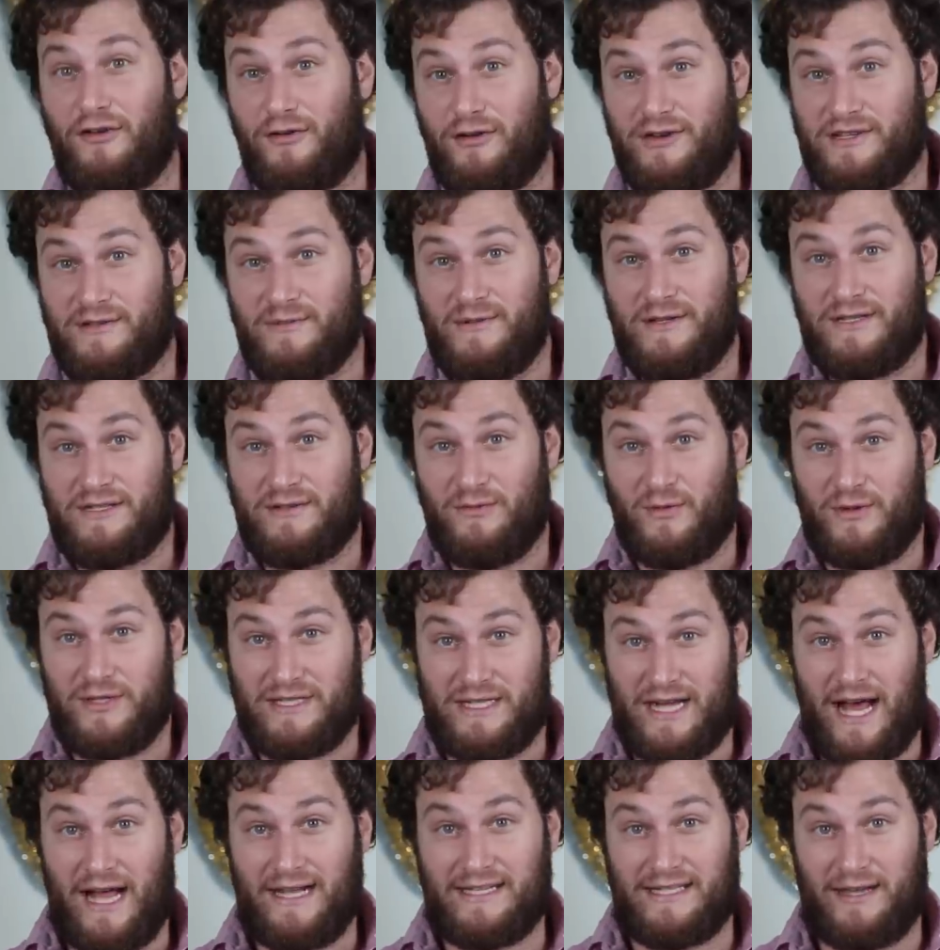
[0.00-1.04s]
Christmas
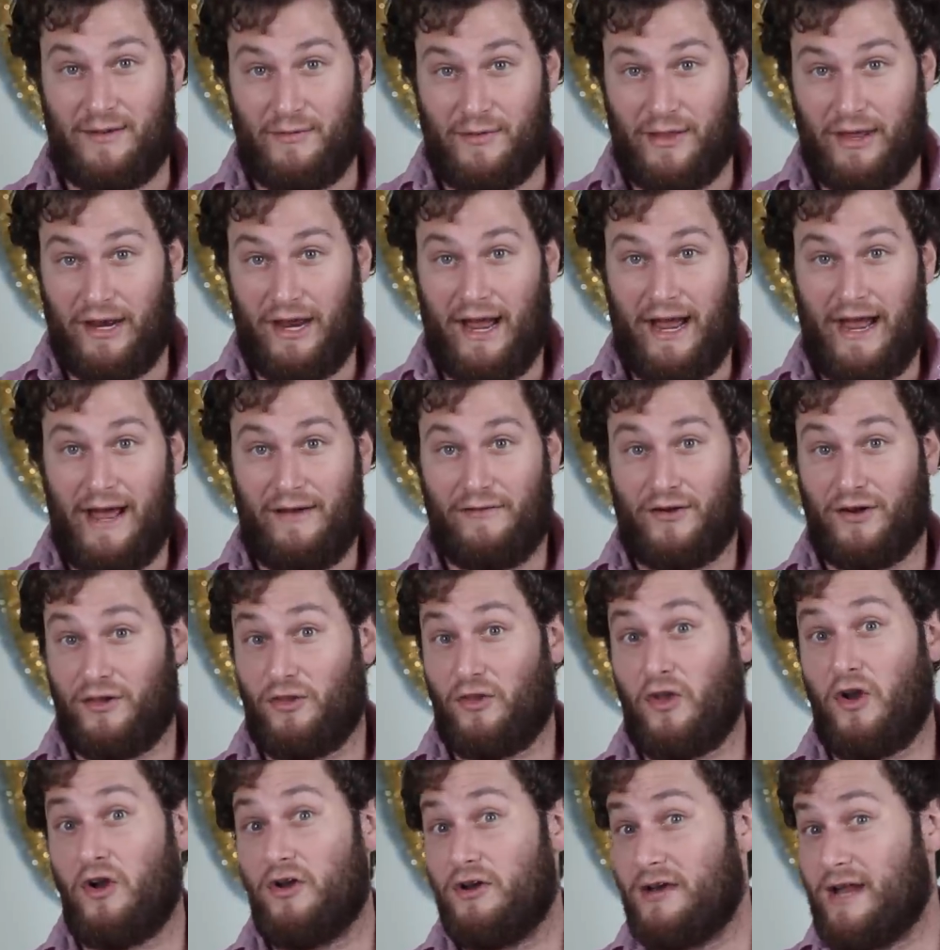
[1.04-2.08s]
was not something I ever
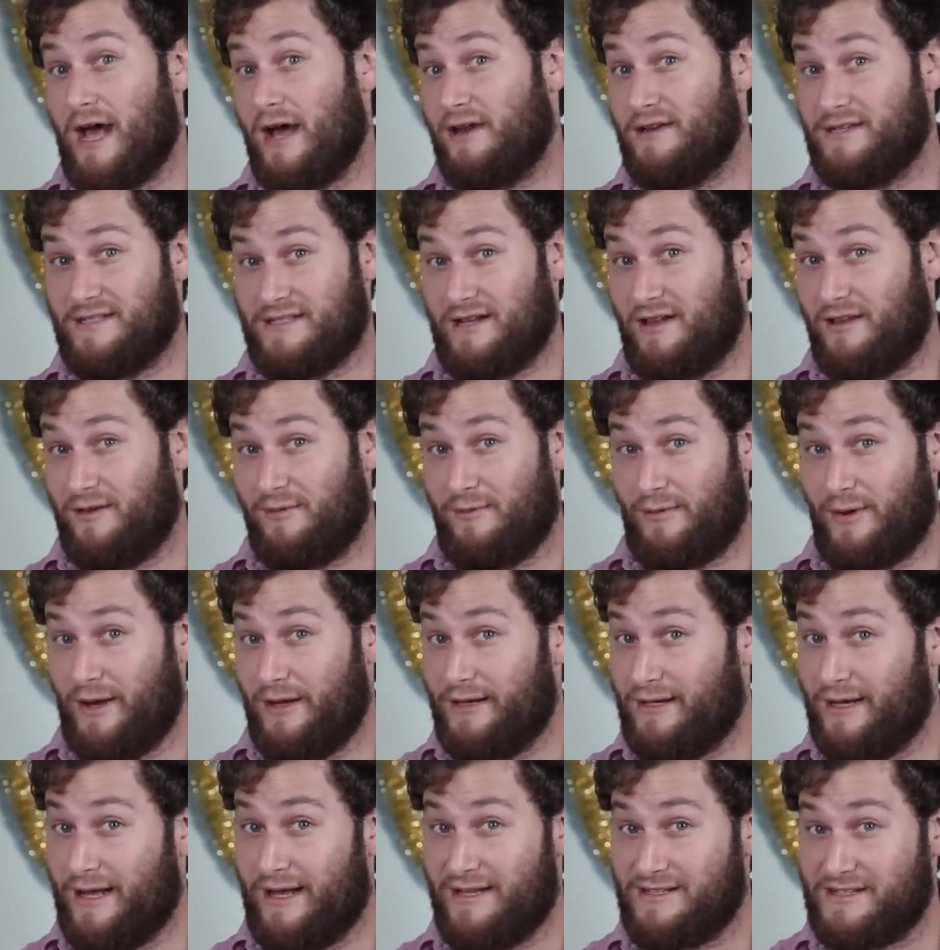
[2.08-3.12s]
learned how to
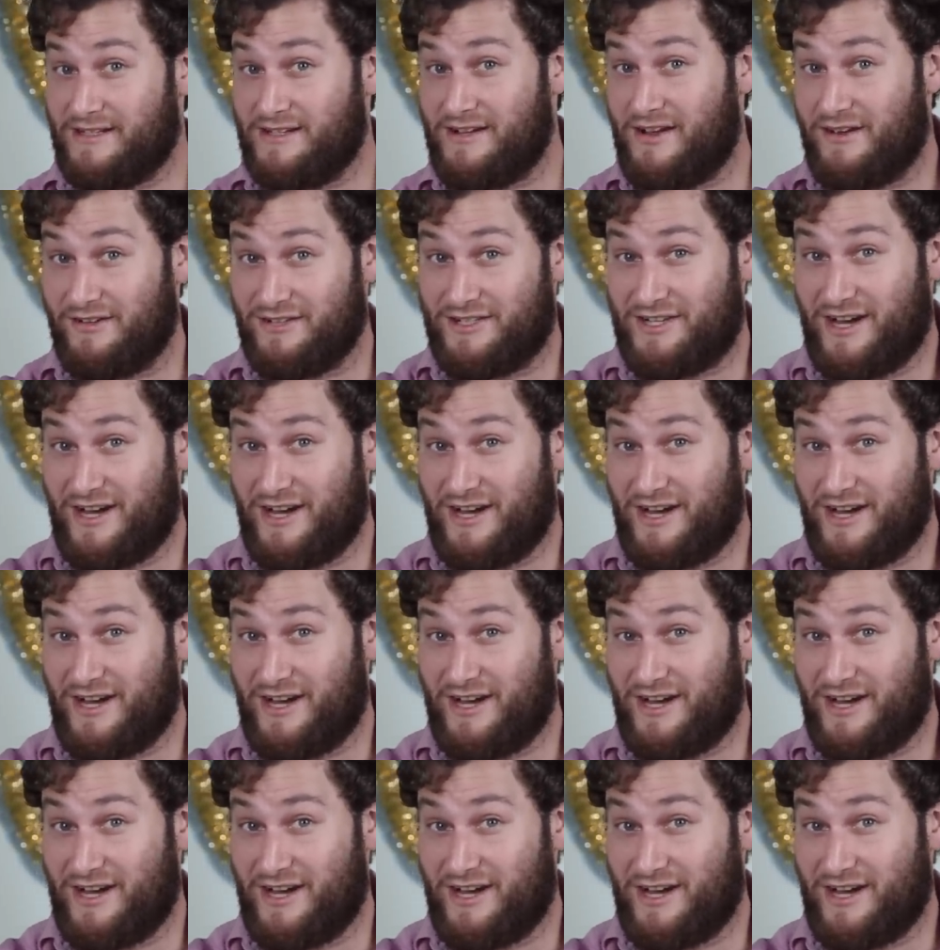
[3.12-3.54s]
celebrate as a young